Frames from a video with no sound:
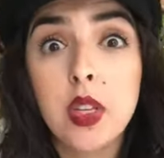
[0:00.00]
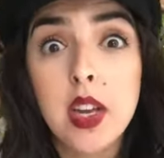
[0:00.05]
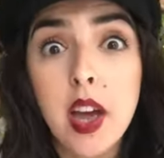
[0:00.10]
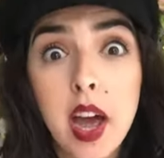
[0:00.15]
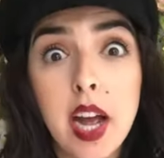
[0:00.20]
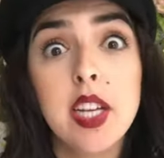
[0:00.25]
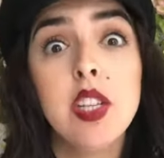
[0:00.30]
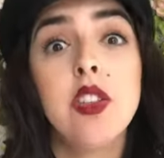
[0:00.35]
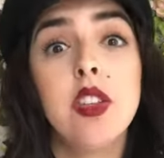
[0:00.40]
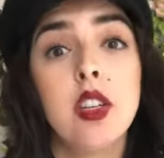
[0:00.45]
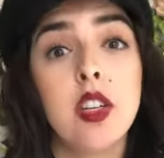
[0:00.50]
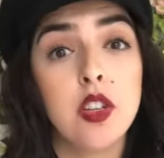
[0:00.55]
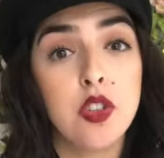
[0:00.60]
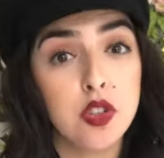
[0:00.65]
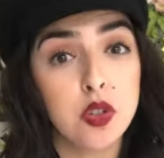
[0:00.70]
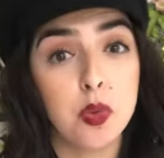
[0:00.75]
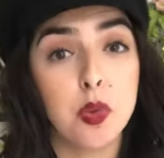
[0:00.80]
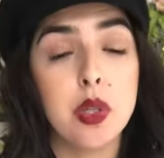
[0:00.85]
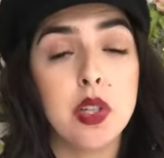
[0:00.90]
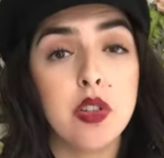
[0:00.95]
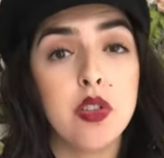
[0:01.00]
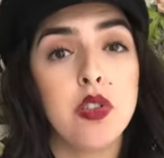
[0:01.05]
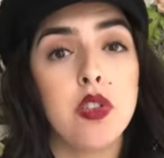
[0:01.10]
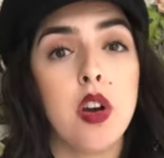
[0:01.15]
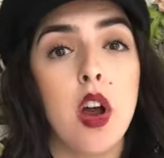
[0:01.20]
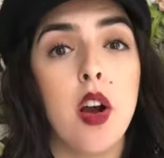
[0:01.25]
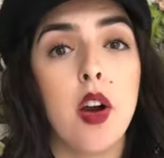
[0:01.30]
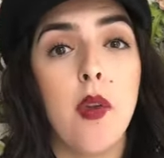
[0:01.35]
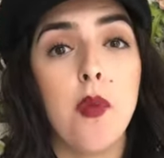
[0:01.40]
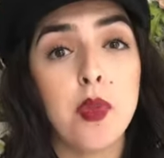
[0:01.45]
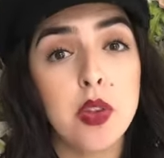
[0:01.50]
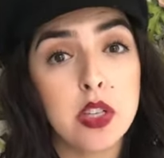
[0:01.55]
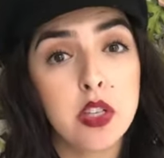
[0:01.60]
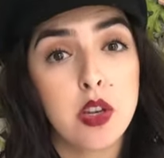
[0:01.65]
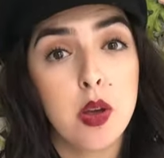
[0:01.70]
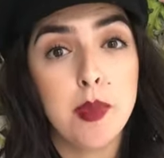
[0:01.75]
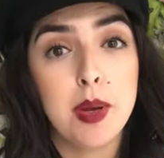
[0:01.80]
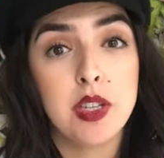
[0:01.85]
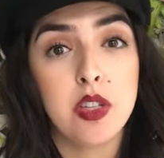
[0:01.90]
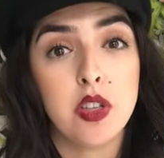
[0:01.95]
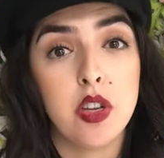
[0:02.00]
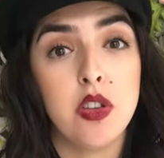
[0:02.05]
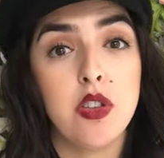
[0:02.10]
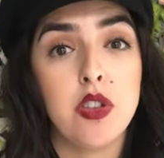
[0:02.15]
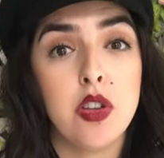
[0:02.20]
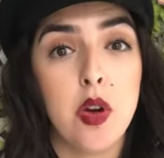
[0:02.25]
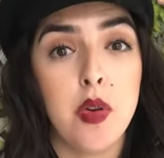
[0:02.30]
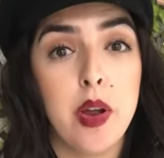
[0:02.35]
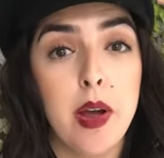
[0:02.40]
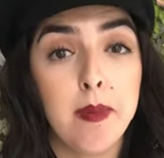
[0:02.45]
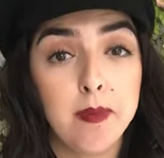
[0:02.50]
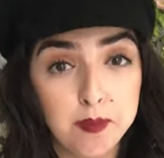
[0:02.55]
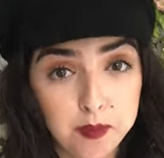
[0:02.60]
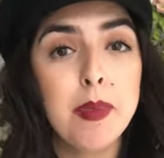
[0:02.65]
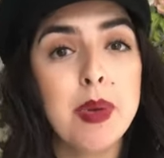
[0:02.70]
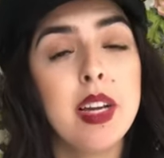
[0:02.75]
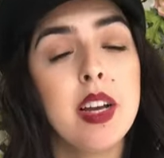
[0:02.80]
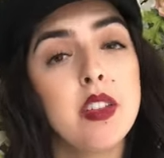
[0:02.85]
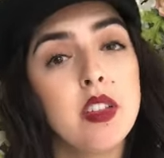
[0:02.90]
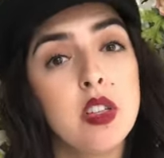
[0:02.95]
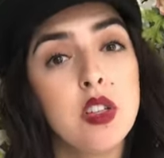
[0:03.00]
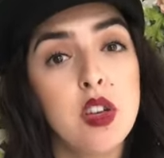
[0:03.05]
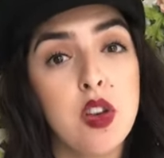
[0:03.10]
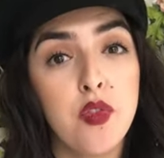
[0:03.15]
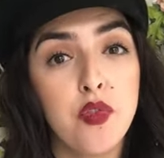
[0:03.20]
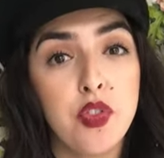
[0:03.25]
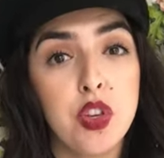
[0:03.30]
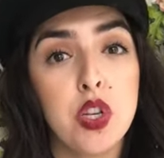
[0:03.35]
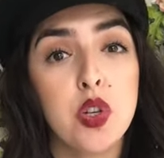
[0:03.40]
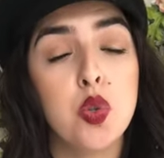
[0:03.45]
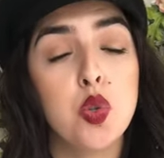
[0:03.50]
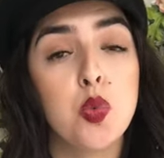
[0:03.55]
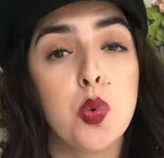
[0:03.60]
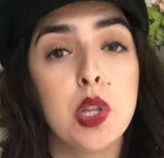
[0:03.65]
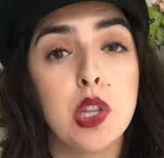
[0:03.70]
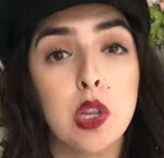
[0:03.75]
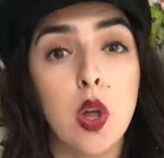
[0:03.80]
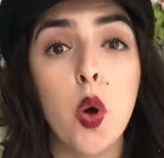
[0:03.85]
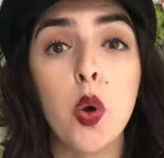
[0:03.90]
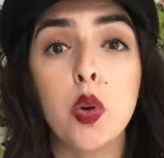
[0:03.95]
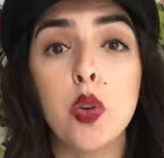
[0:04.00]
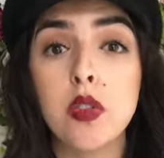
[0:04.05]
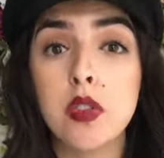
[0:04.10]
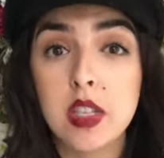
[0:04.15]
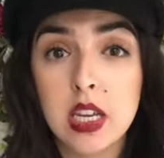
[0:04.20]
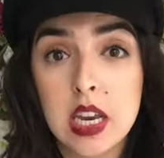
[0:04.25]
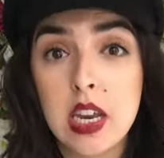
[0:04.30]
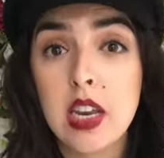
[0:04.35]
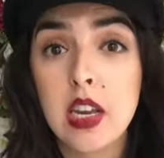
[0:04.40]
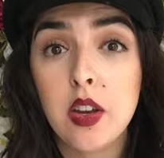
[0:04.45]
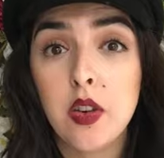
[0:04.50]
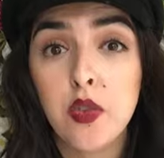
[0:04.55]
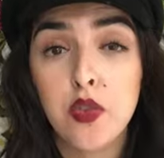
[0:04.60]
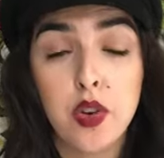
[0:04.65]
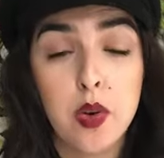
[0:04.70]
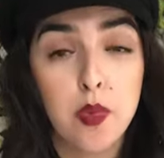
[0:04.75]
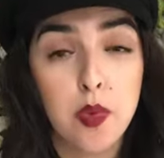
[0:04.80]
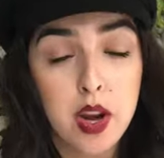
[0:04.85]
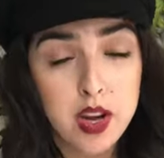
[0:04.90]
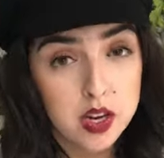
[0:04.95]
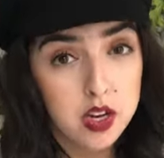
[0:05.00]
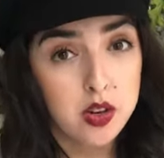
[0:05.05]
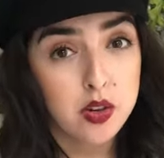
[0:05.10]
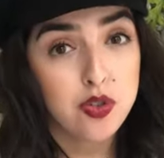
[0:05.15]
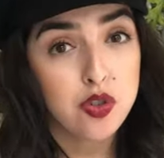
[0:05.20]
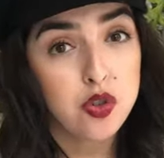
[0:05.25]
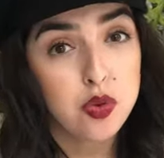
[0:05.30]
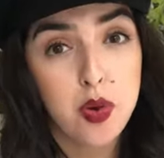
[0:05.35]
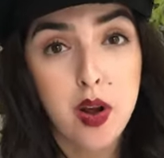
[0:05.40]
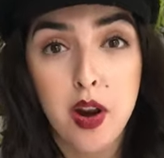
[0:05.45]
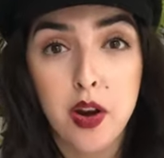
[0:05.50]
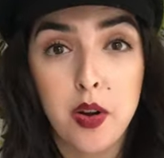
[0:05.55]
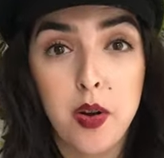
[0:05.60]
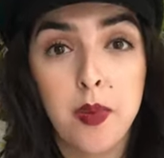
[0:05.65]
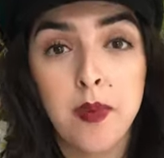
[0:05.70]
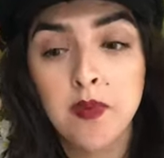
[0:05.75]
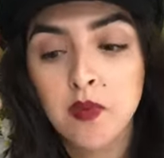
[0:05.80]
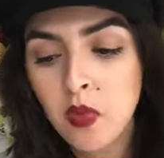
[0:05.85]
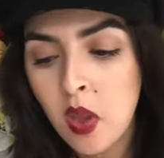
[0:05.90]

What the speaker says: The icing is the real star on this hibiscus donut because it's infused with local tea from right here in Toronto.